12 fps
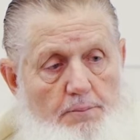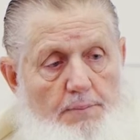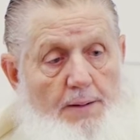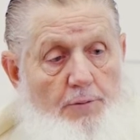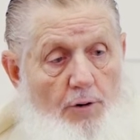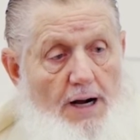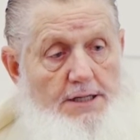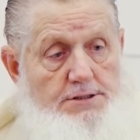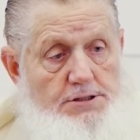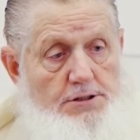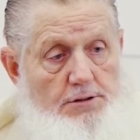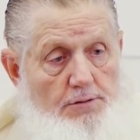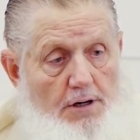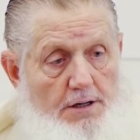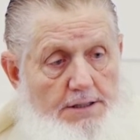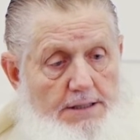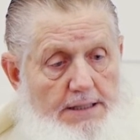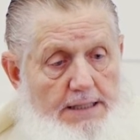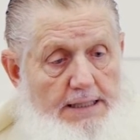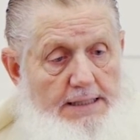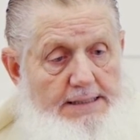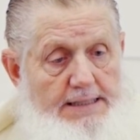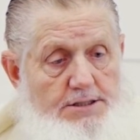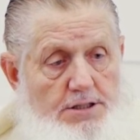memorize the Quran
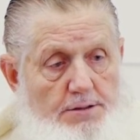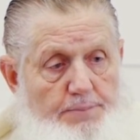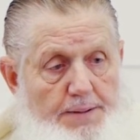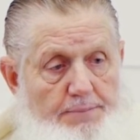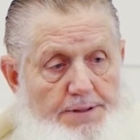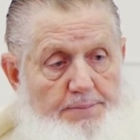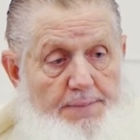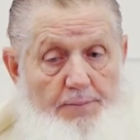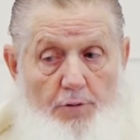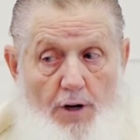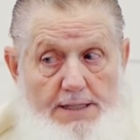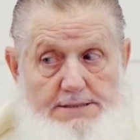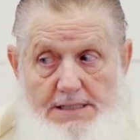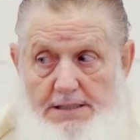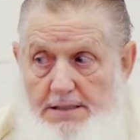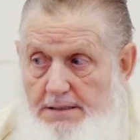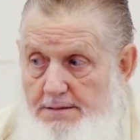and teach other people to memorize it.